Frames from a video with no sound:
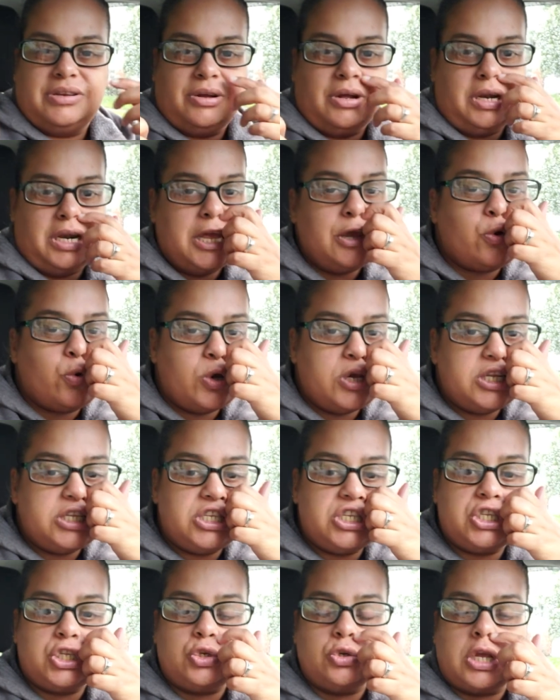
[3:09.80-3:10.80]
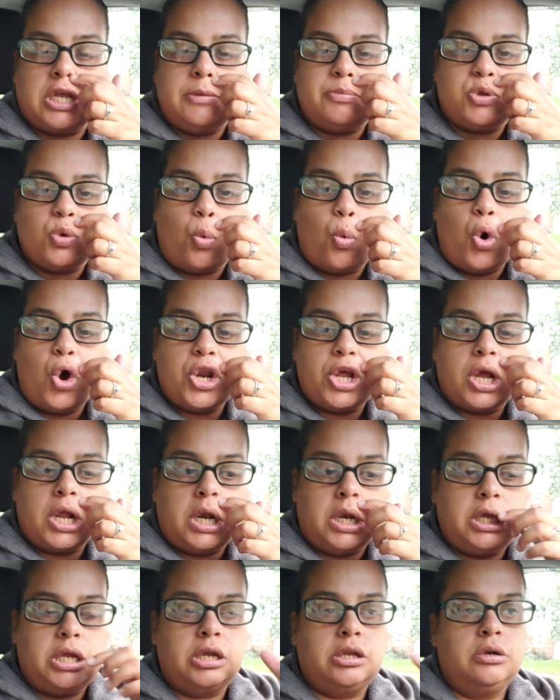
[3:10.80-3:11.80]
liquids to keep the water
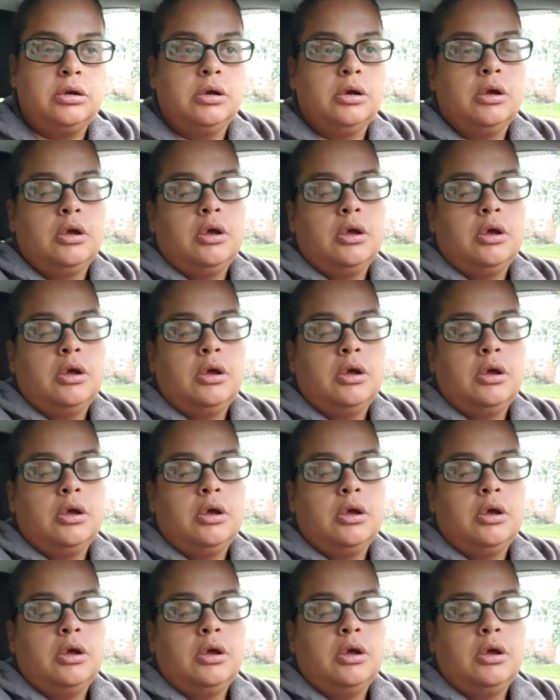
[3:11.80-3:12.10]
clean.